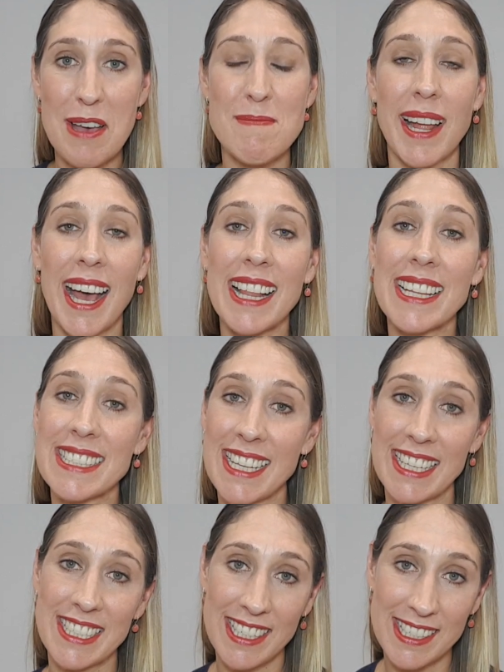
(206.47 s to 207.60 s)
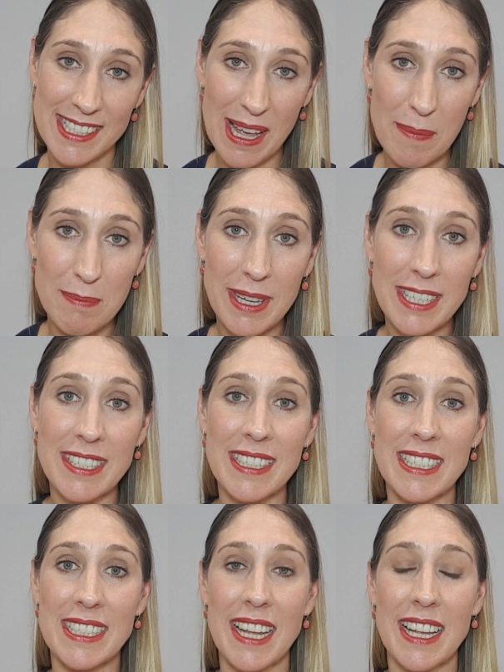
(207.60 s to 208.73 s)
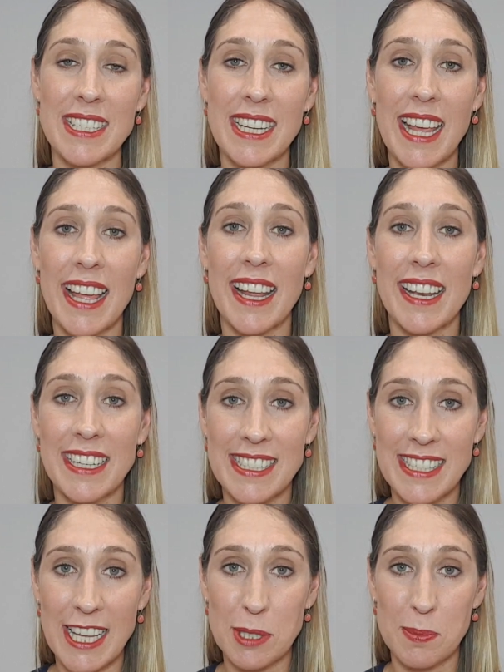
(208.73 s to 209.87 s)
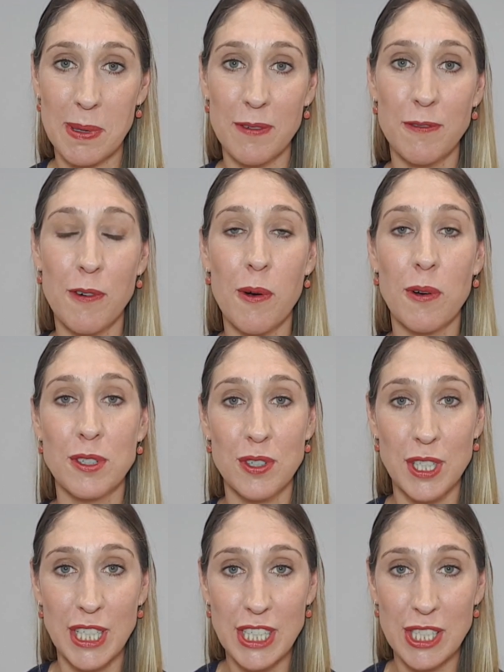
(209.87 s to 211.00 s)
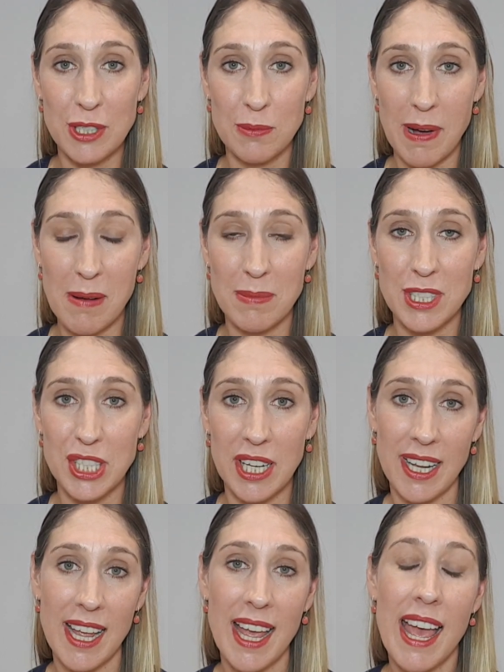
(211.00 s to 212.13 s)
But Helen said she submitted it to get an assessment for traditional publishing